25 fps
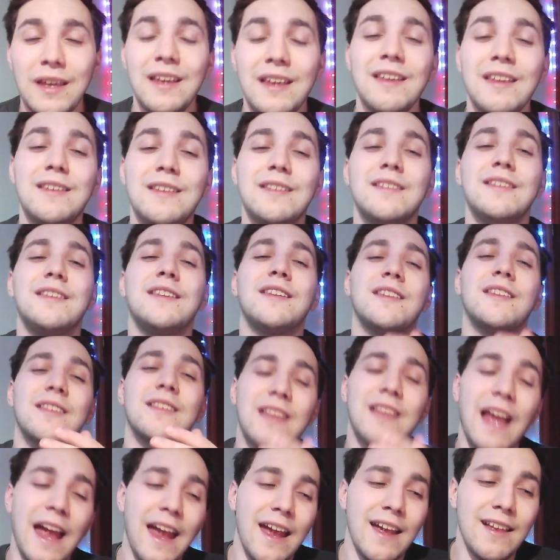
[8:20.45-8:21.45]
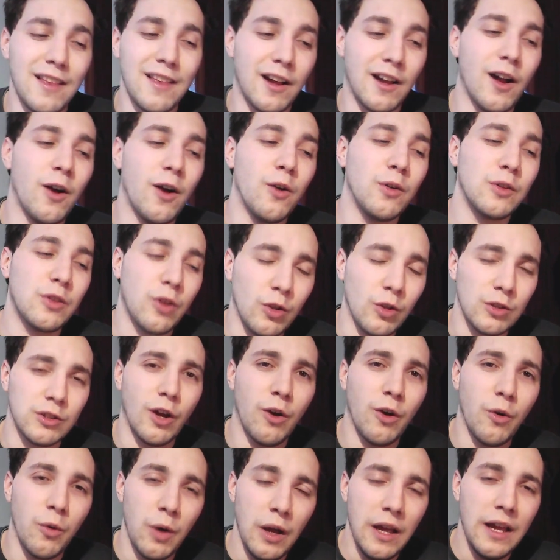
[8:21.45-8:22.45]
He's staying the goat,
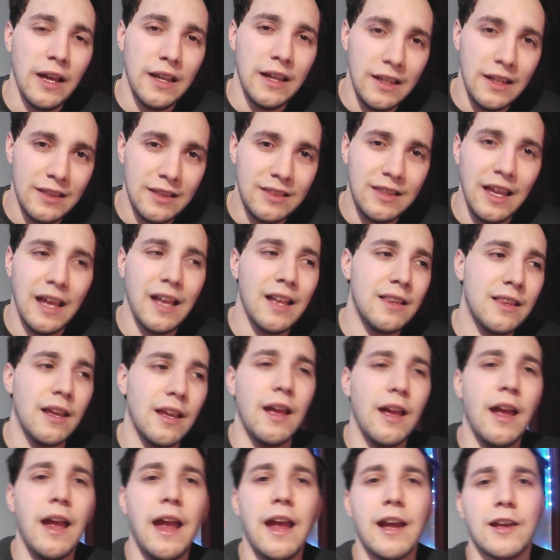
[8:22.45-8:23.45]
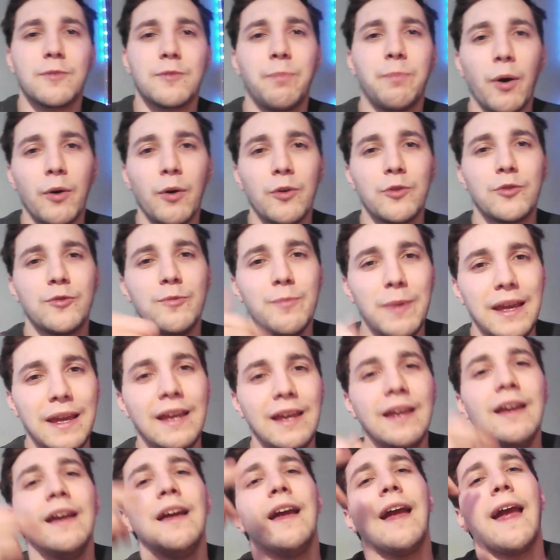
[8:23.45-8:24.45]
although he did expose
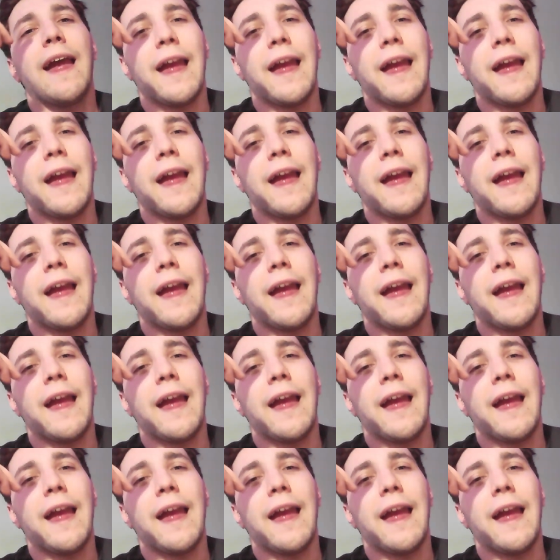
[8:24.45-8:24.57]
me